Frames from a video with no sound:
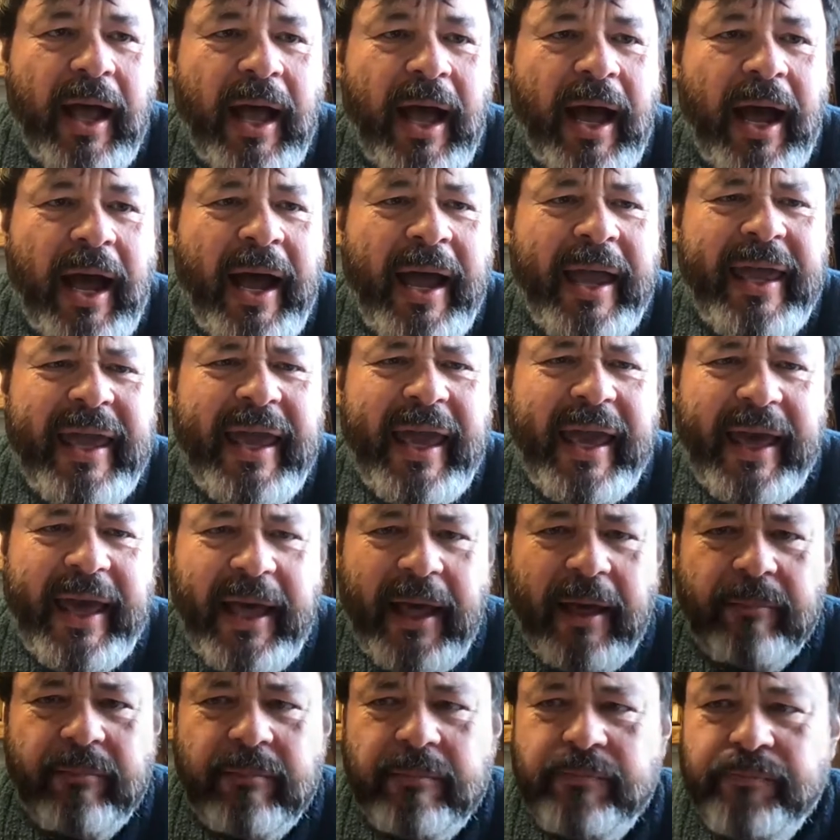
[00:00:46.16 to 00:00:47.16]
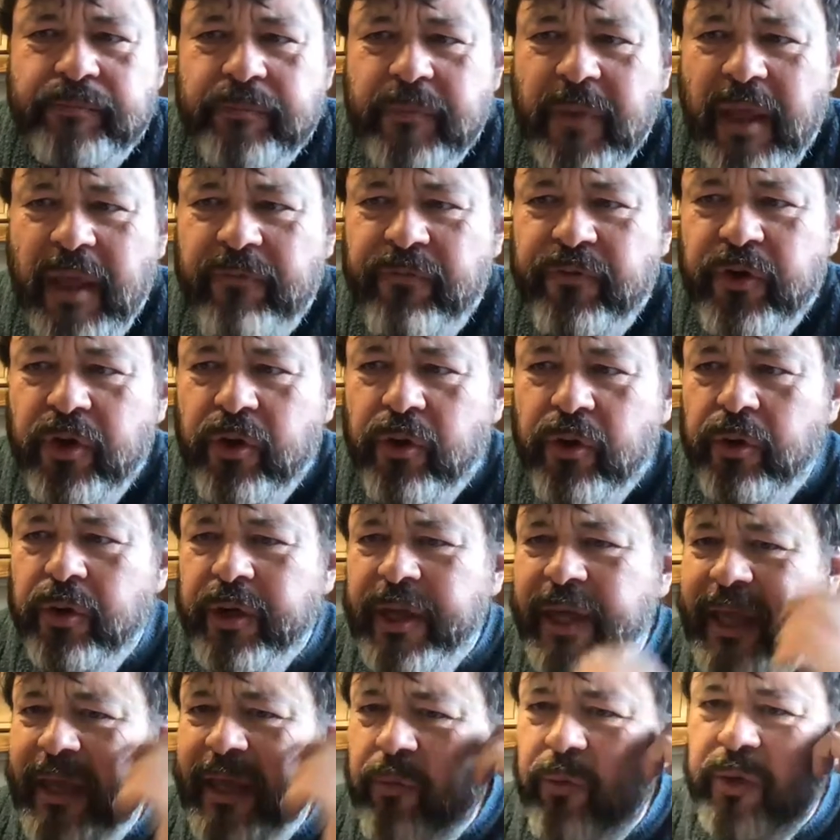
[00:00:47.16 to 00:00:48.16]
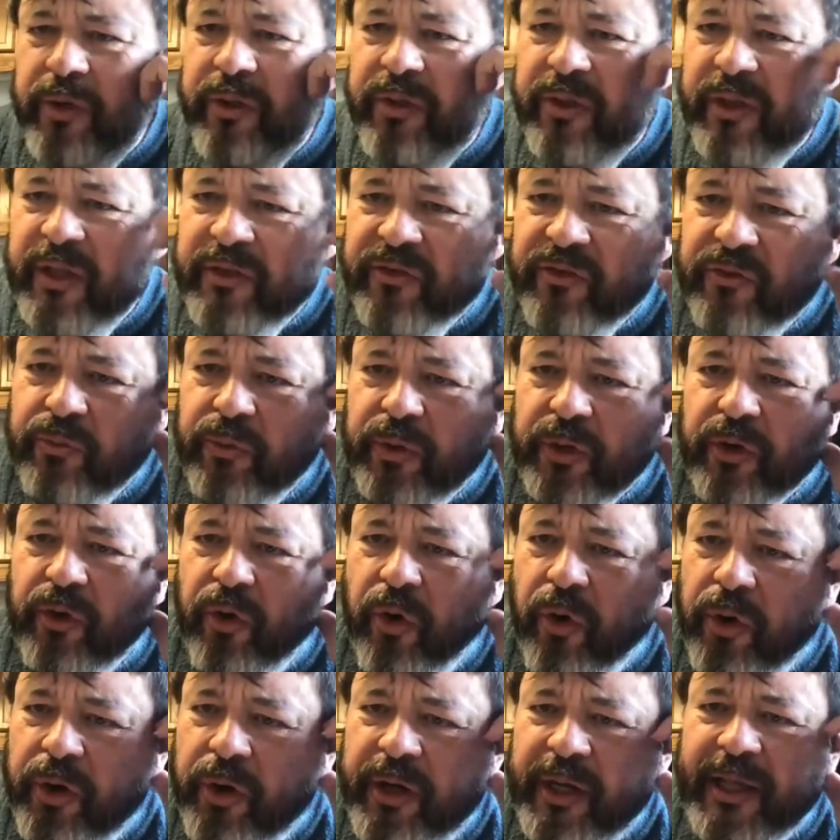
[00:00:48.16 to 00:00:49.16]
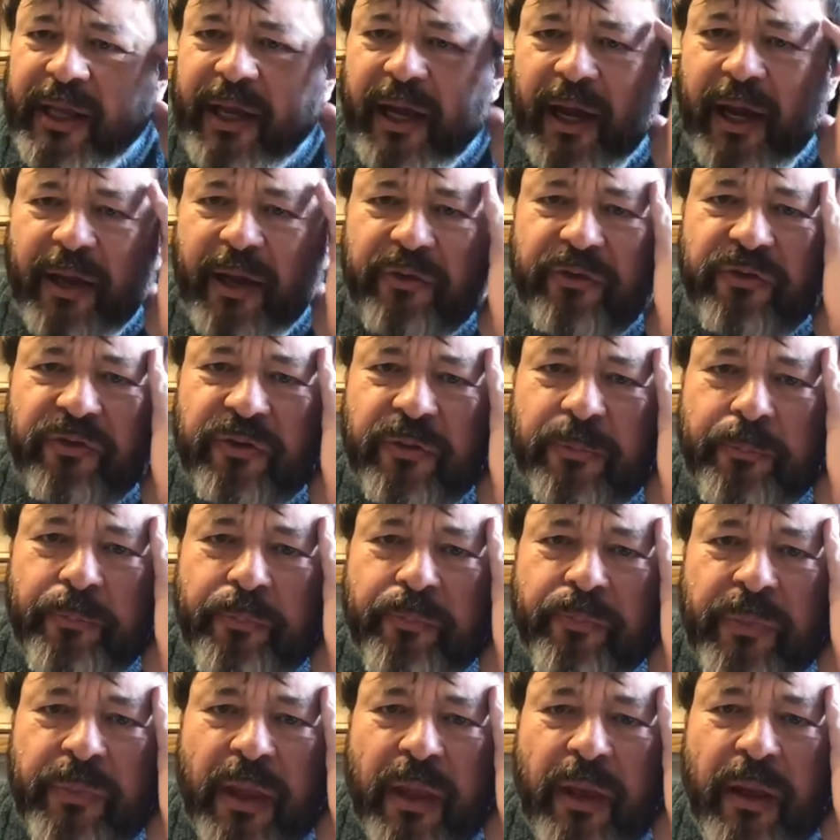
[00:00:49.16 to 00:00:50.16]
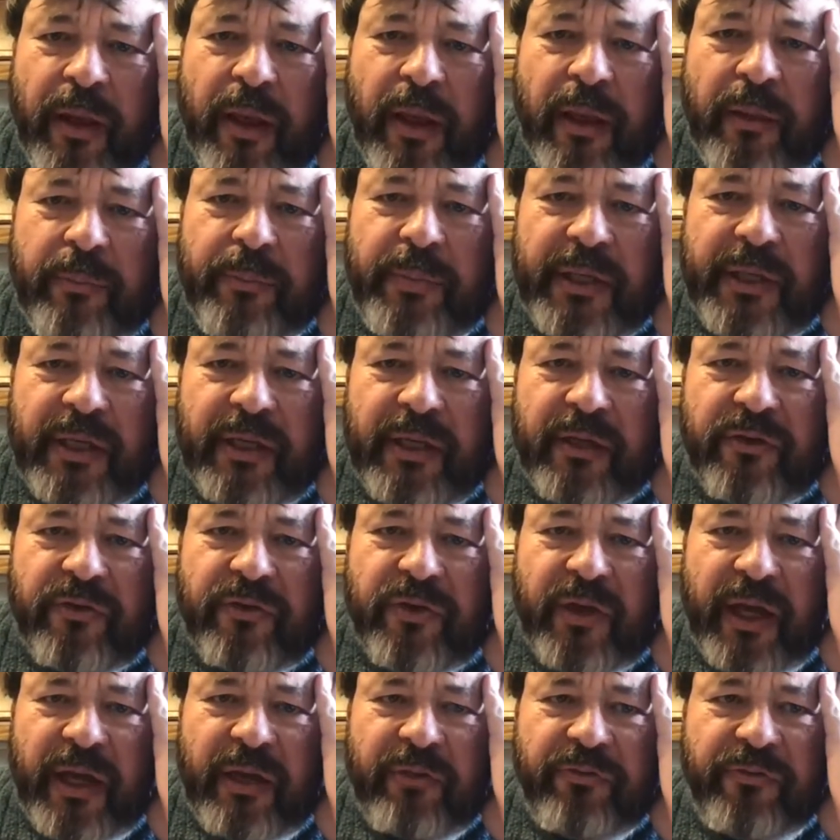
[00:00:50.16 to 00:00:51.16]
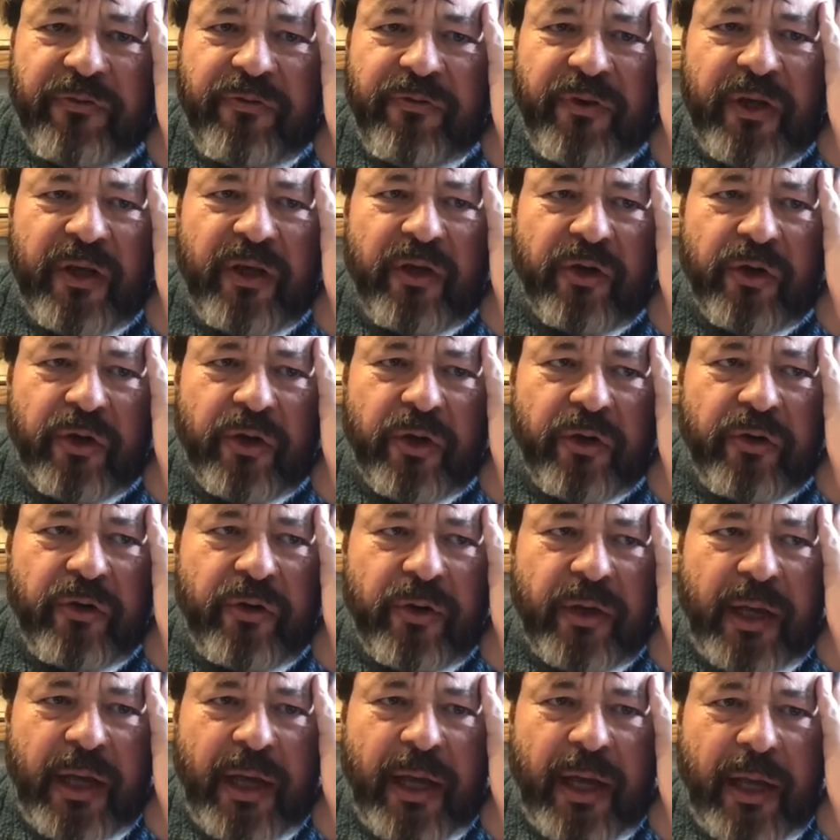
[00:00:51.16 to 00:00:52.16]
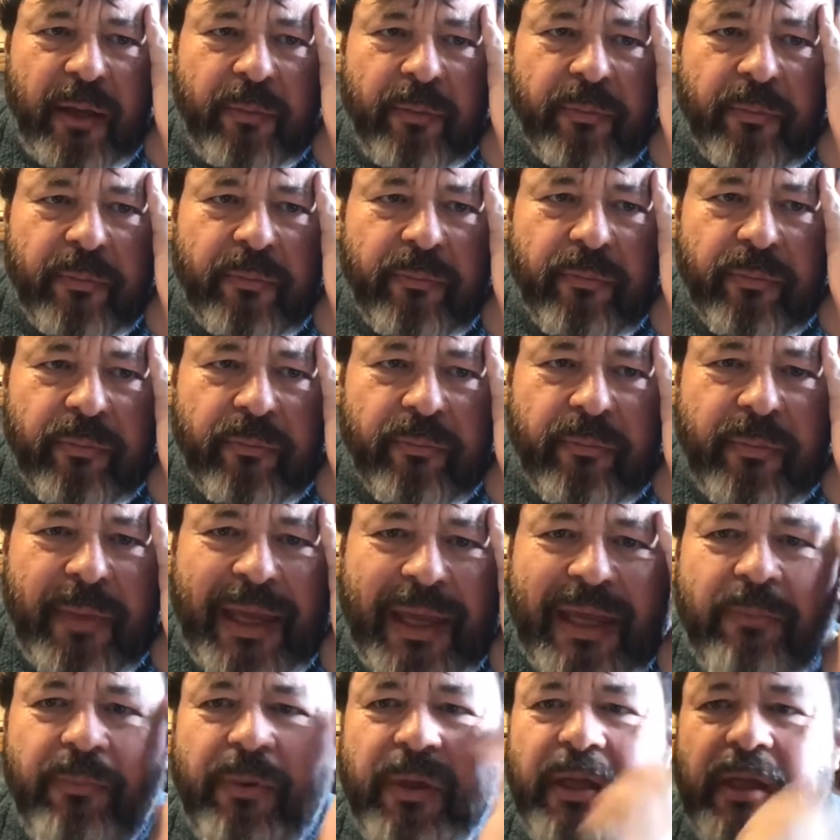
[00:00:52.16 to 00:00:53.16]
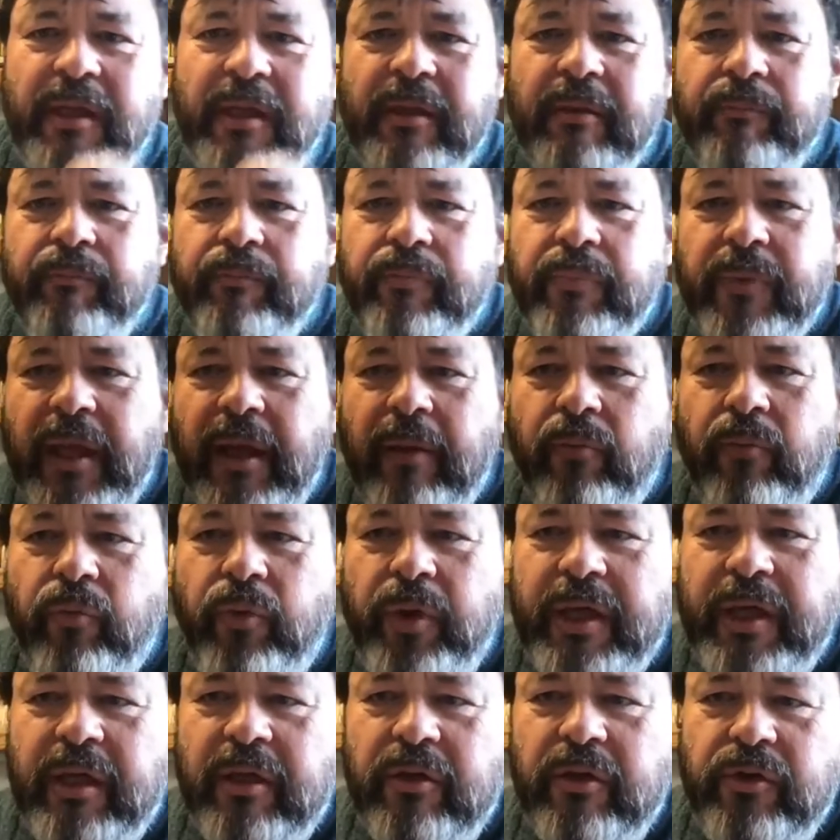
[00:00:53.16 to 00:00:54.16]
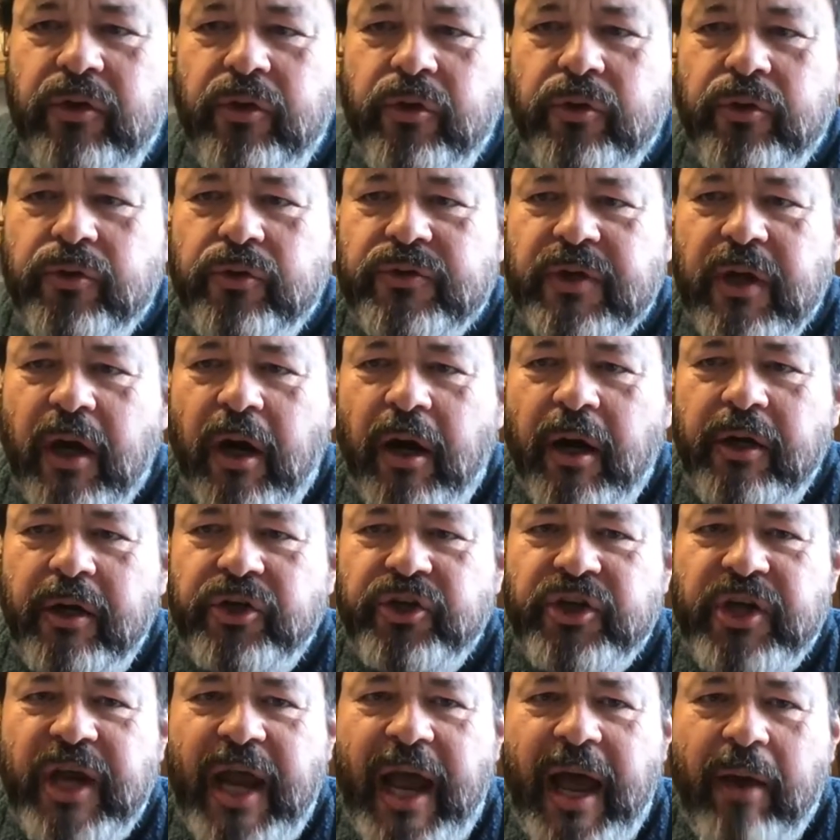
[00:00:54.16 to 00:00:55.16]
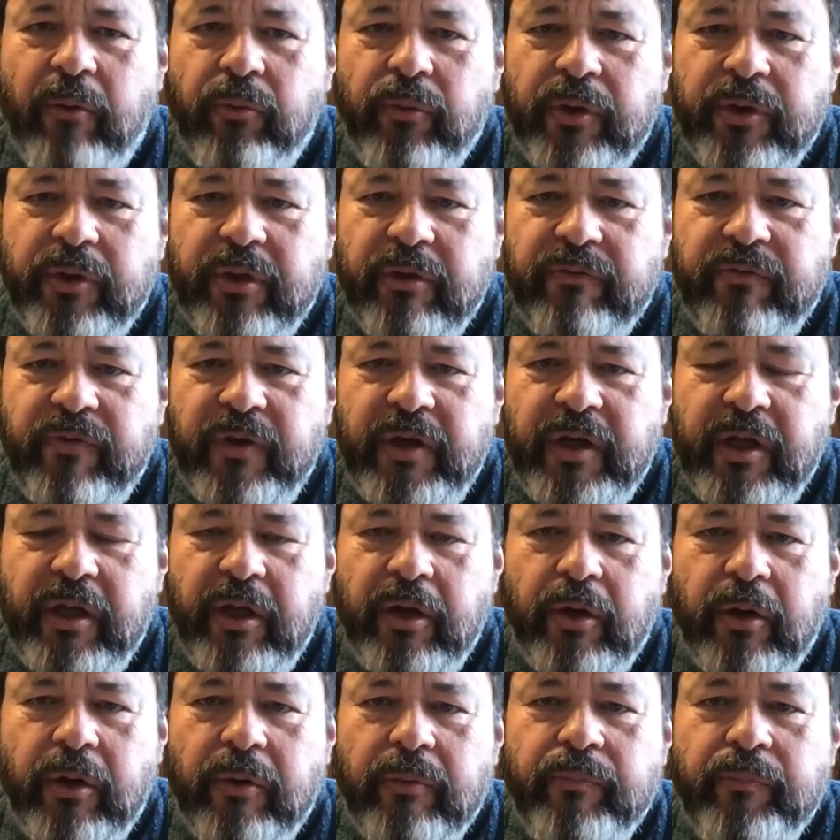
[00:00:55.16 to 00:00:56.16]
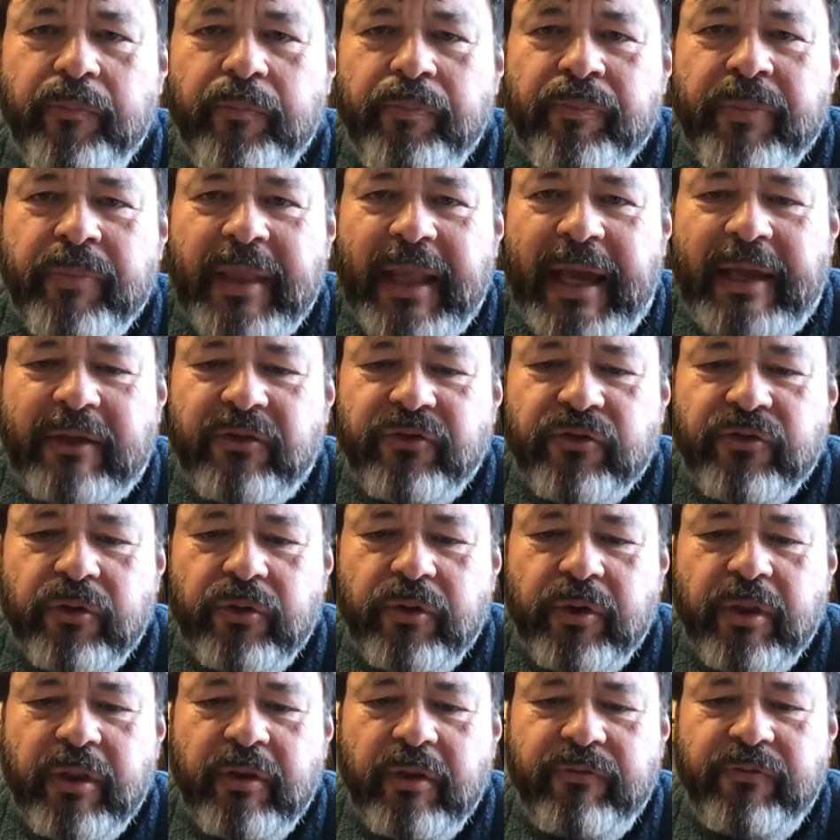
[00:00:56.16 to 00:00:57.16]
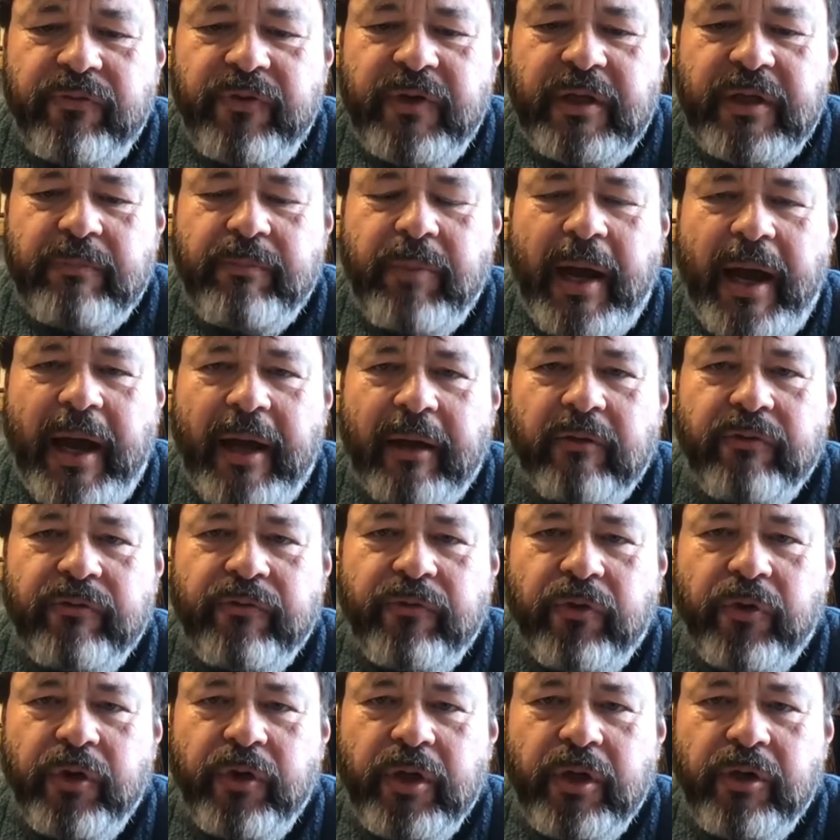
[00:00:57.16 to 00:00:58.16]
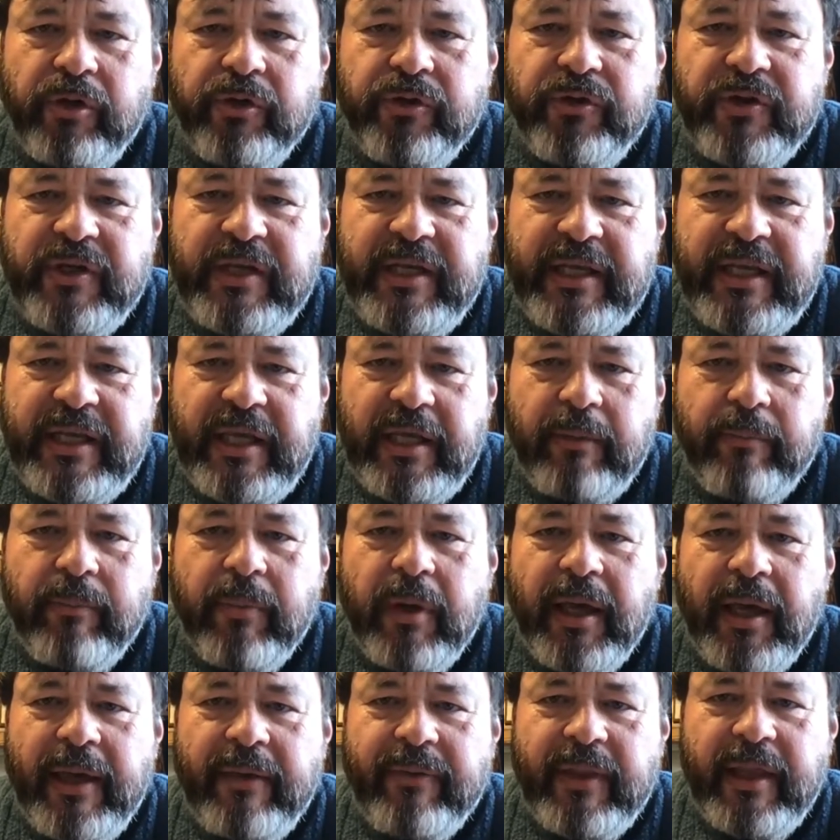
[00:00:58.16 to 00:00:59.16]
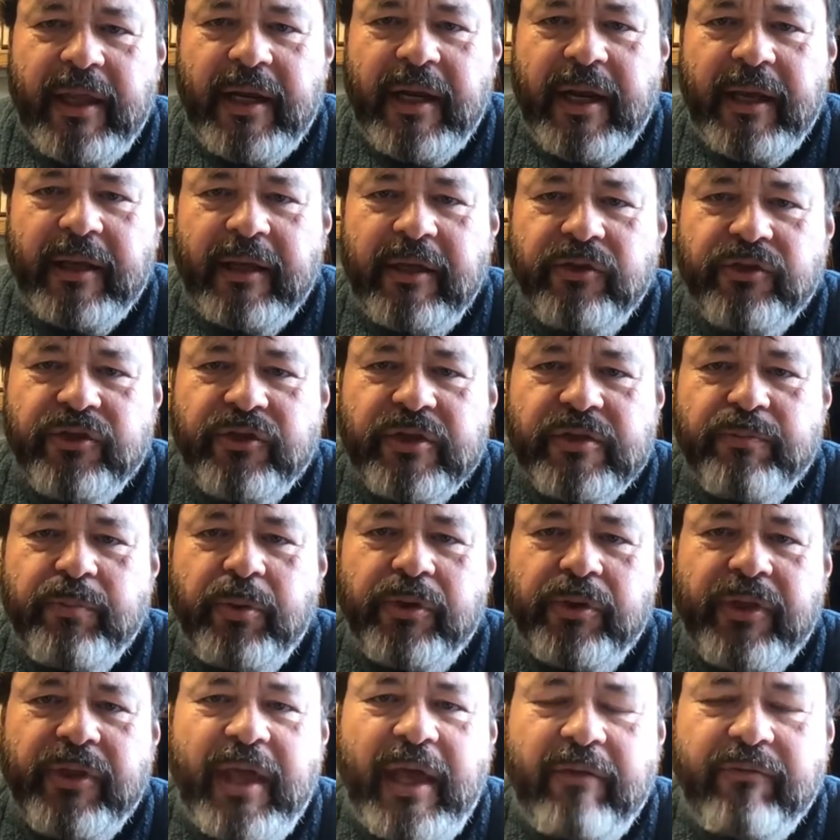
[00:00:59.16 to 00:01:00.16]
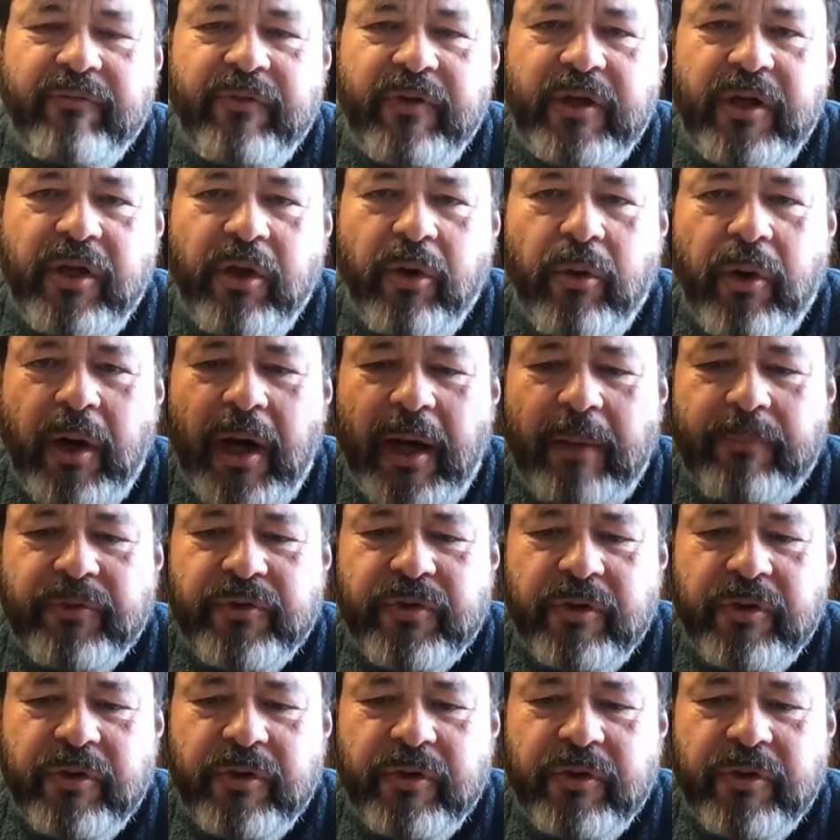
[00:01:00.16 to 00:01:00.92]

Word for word: I am, if you're okay with this, recording us because I figured um, maybe um, we can use our chat with the video as sort of the feedback for your team. And then I can just put that video up.